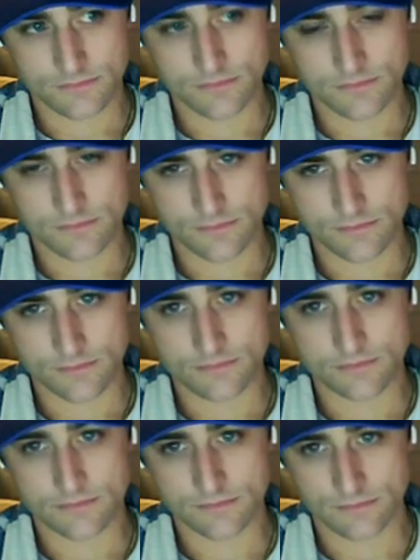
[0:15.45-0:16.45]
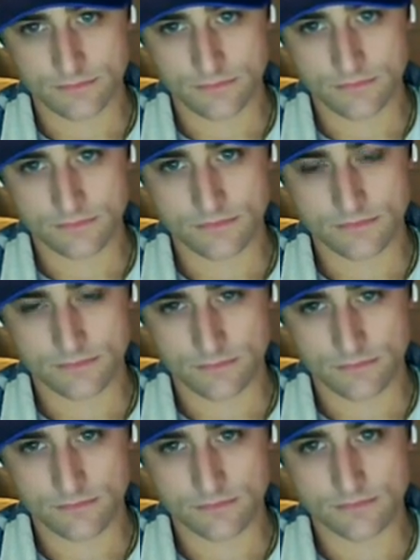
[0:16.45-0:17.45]

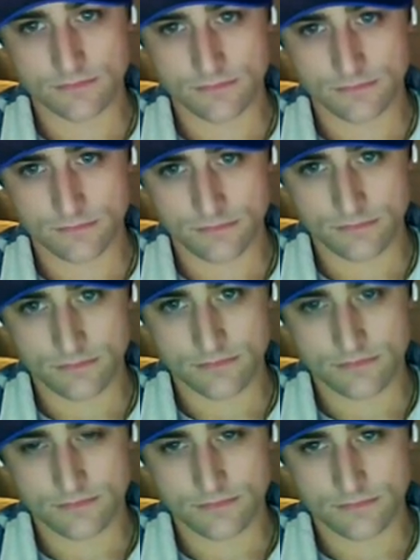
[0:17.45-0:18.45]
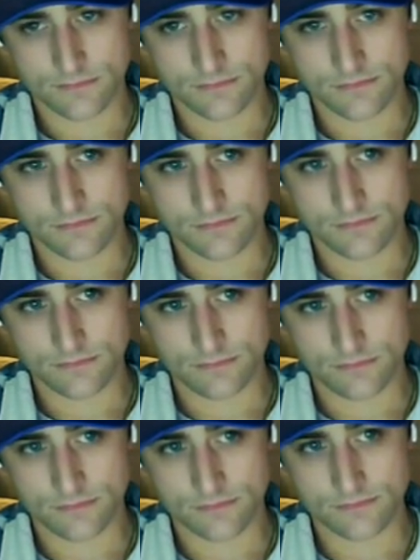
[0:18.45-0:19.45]

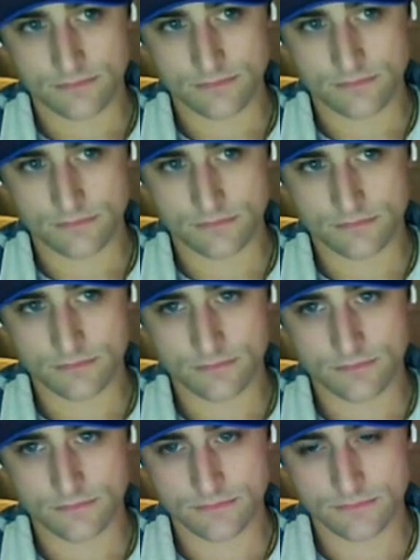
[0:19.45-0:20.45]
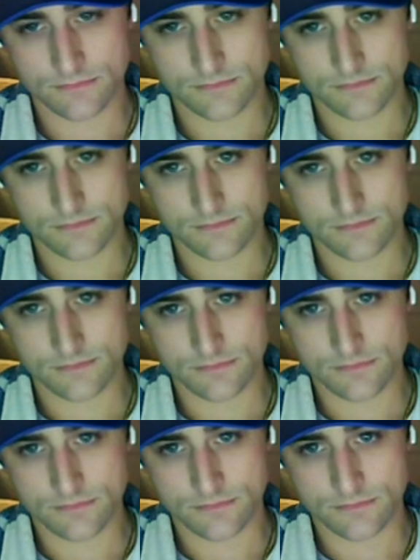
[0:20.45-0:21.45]

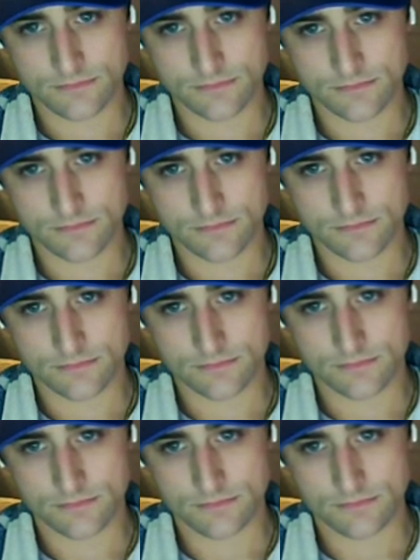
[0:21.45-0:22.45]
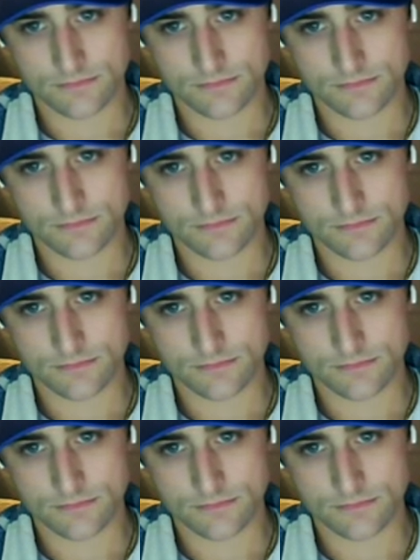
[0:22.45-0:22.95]
(not speaking)